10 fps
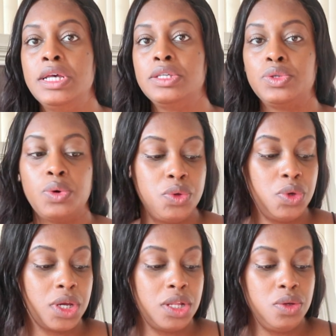So
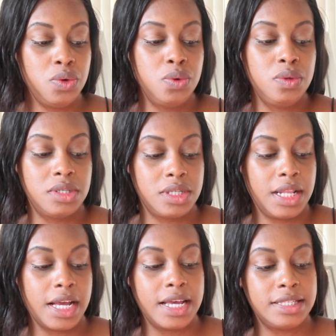you can use,
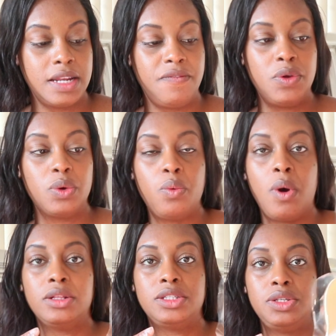like I said, if you
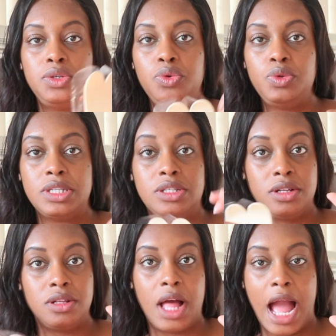want to use it
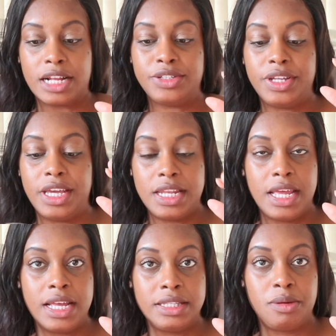to actually
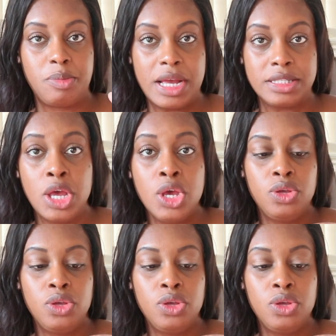enhance your breast,